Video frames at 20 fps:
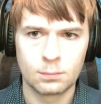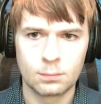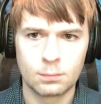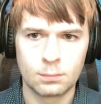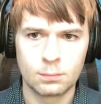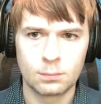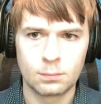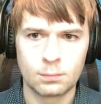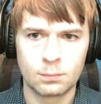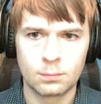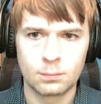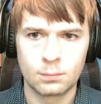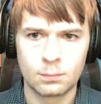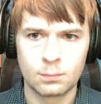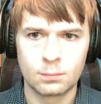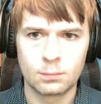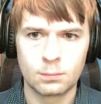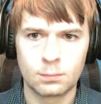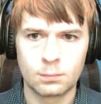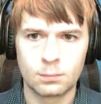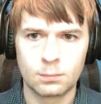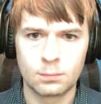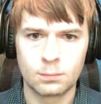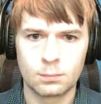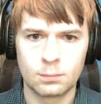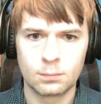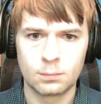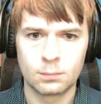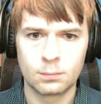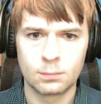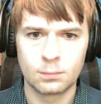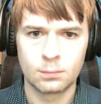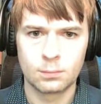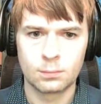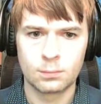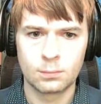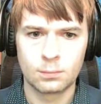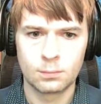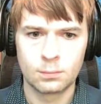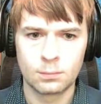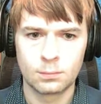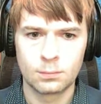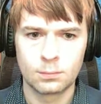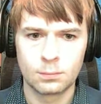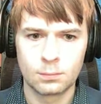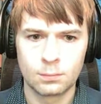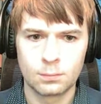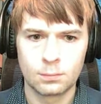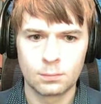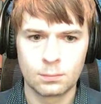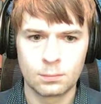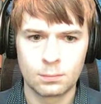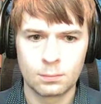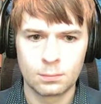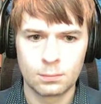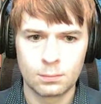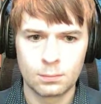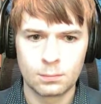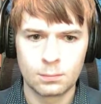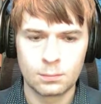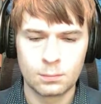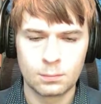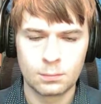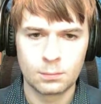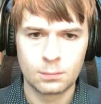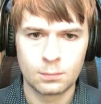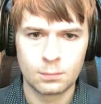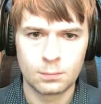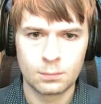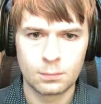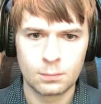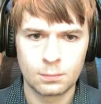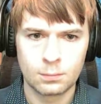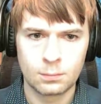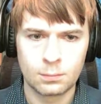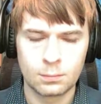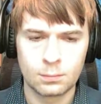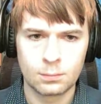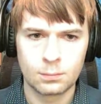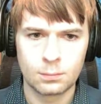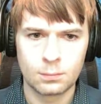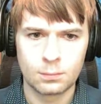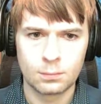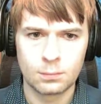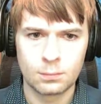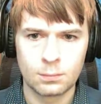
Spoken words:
(silent)